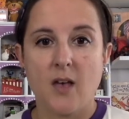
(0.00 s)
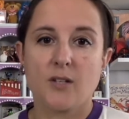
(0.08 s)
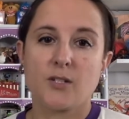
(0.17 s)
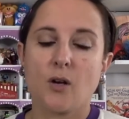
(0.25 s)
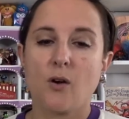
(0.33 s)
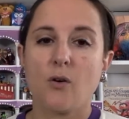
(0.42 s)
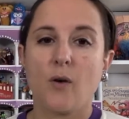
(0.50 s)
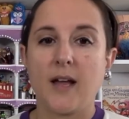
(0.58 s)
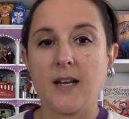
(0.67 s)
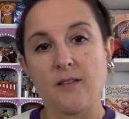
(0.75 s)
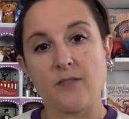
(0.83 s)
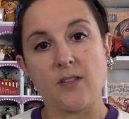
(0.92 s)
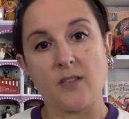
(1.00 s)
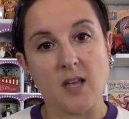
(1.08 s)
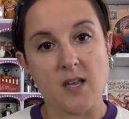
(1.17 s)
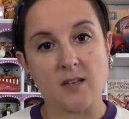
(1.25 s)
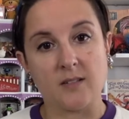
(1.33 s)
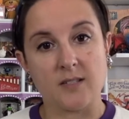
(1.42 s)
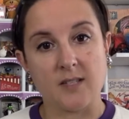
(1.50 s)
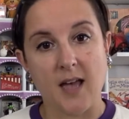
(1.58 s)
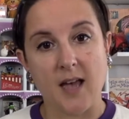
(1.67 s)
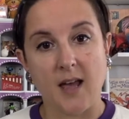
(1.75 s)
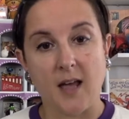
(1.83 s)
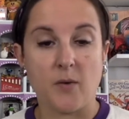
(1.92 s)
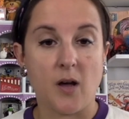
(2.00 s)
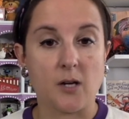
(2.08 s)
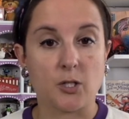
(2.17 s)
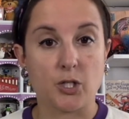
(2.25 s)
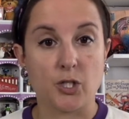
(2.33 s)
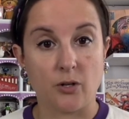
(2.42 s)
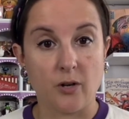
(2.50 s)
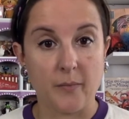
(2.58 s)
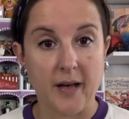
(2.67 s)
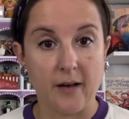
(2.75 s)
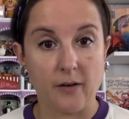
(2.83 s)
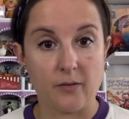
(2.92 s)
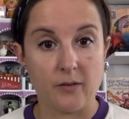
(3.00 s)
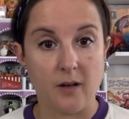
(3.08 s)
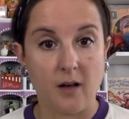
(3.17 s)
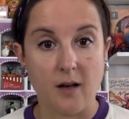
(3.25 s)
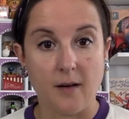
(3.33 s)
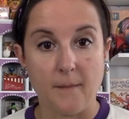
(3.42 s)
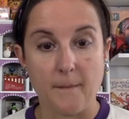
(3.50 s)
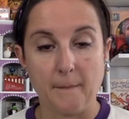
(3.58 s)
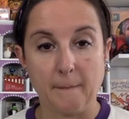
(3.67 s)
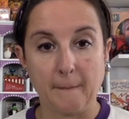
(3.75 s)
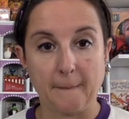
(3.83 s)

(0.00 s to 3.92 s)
So, any of the things that I'm not sure about, um,